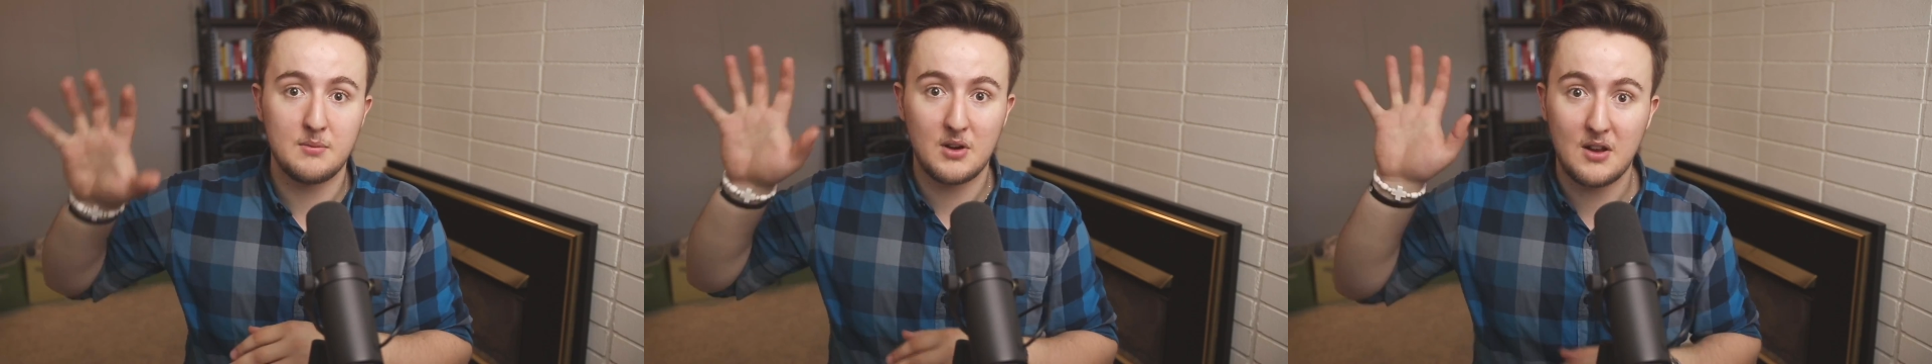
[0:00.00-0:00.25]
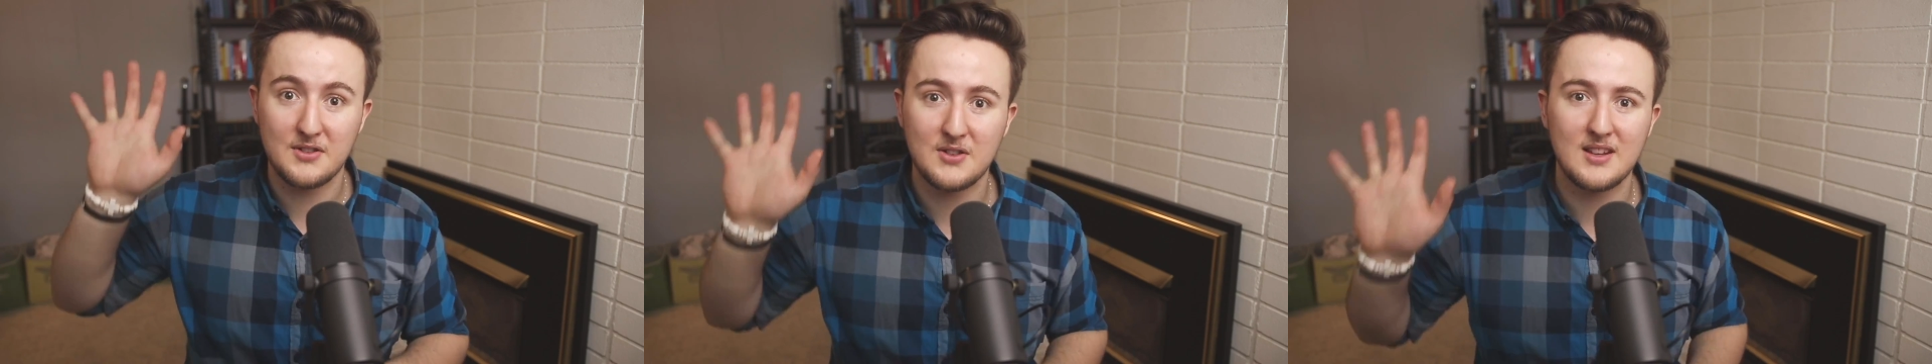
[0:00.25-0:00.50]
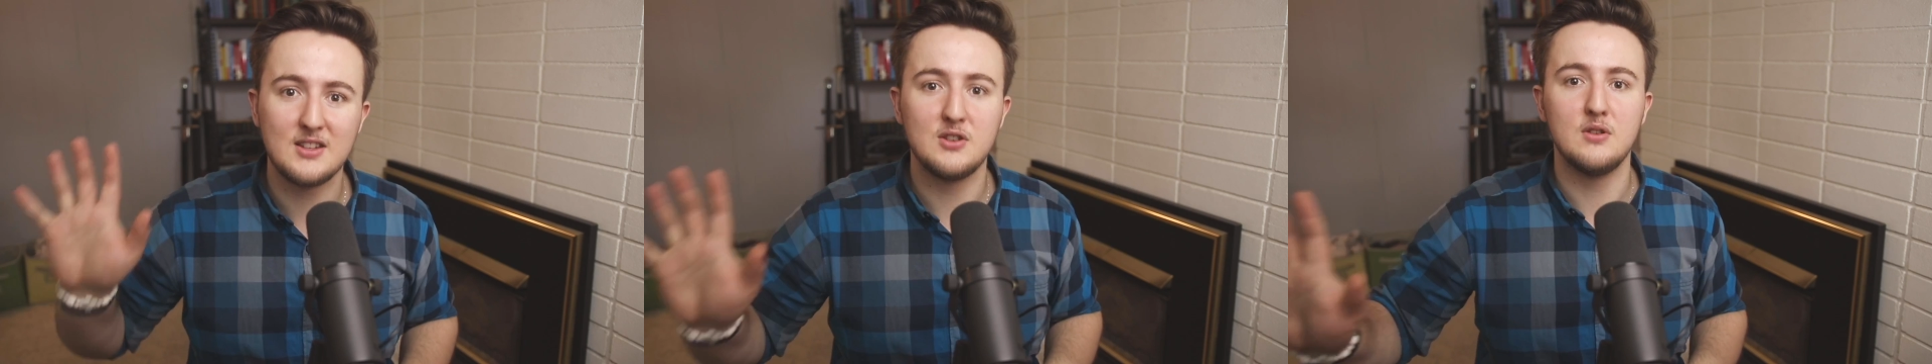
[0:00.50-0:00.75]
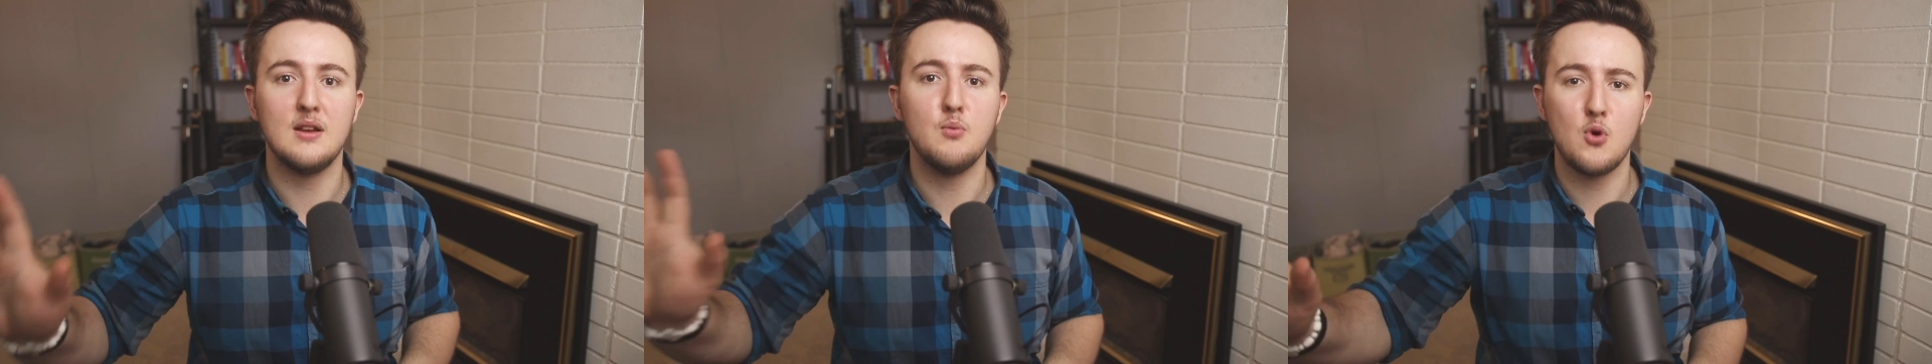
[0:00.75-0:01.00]
but also can
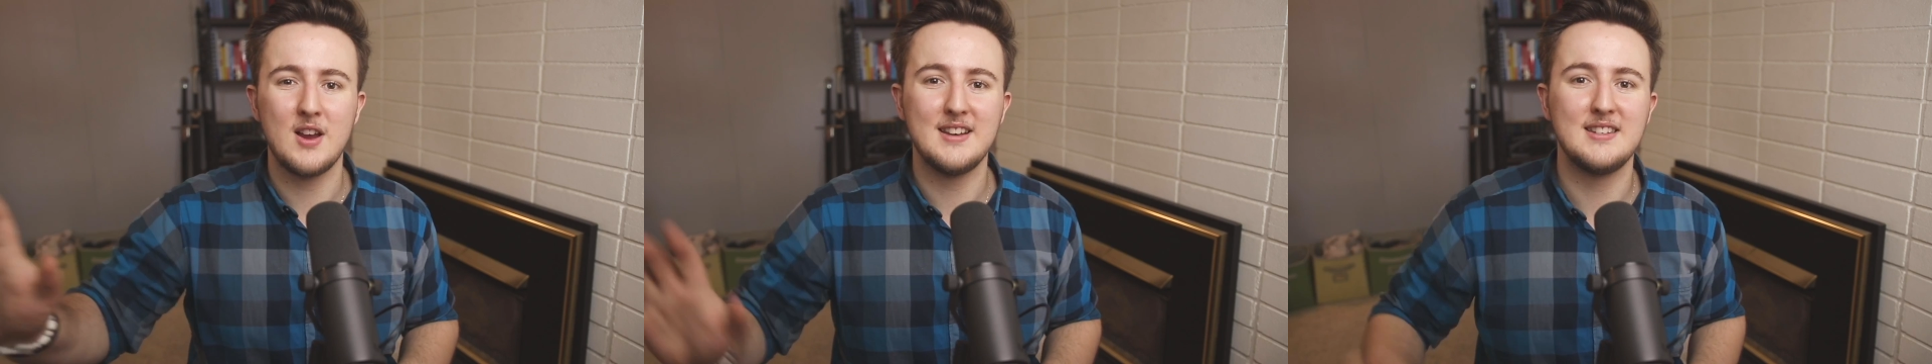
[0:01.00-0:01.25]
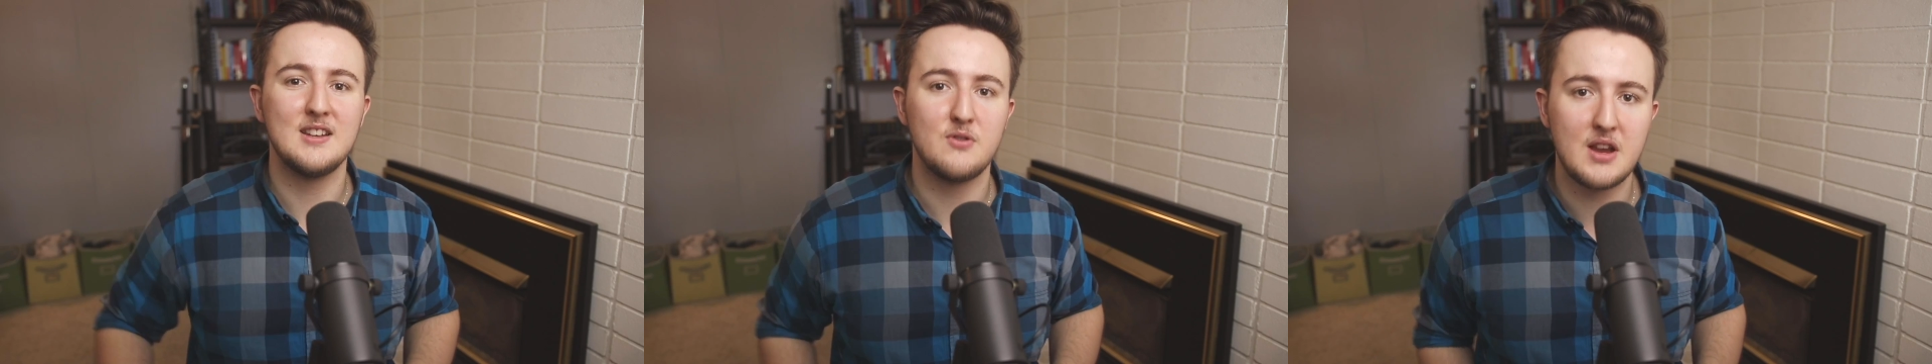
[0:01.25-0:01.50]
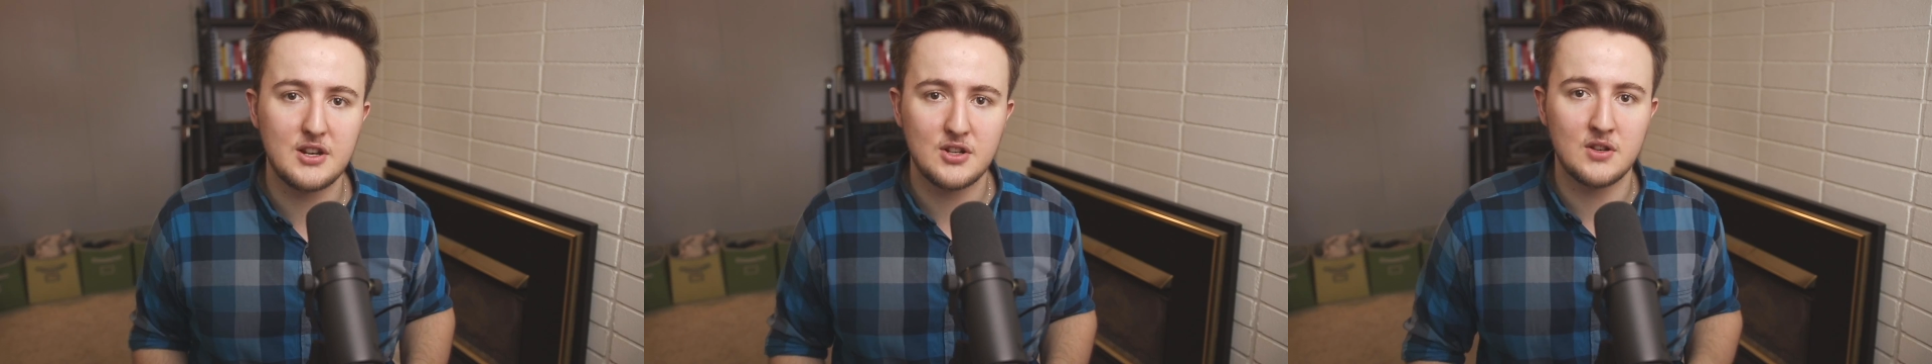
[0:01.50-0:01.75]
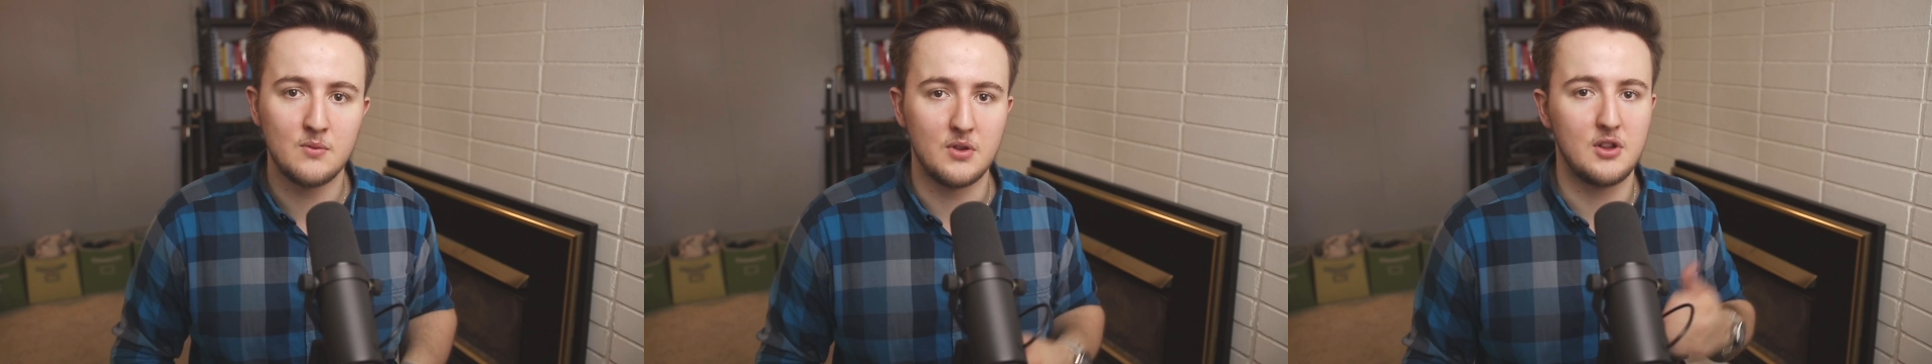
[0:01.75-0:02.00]
do more
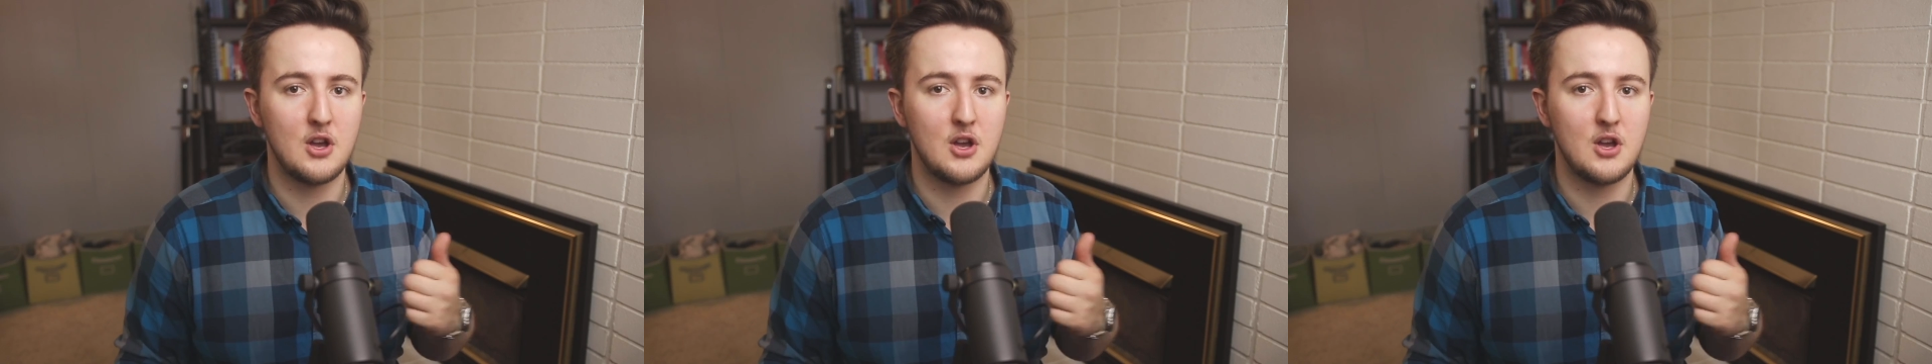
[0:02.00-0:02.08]
integration with